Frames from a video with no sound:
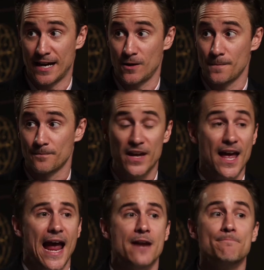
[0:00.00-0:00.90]
now
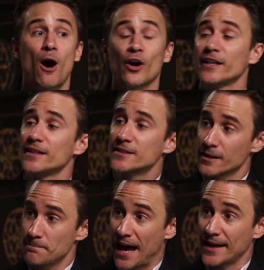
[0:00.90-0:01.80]
and market it to
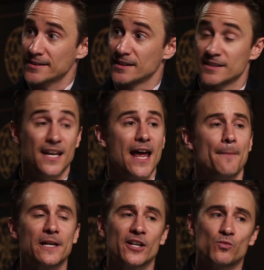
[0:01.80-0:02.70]
the masses.
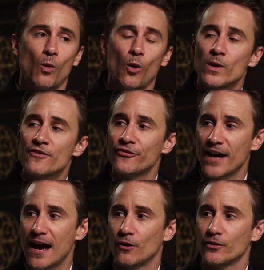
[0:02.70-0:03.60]
Because what we
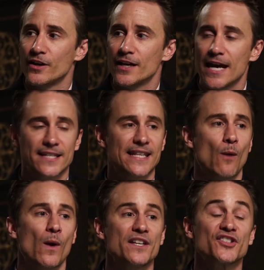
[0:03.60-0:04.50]
found is
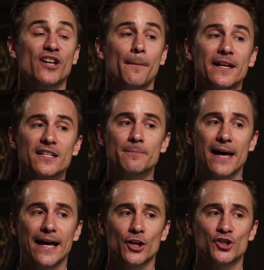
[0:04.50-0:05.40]
that when somebody is
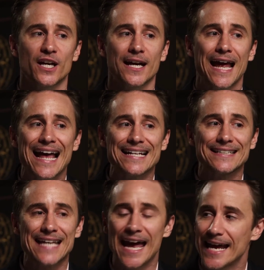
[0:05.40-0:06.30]
managing
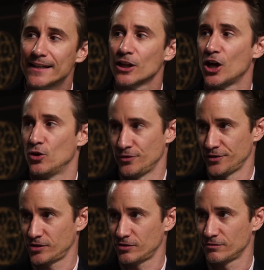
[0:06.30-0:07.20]
10
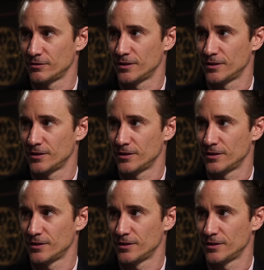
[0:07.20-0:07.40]
loans,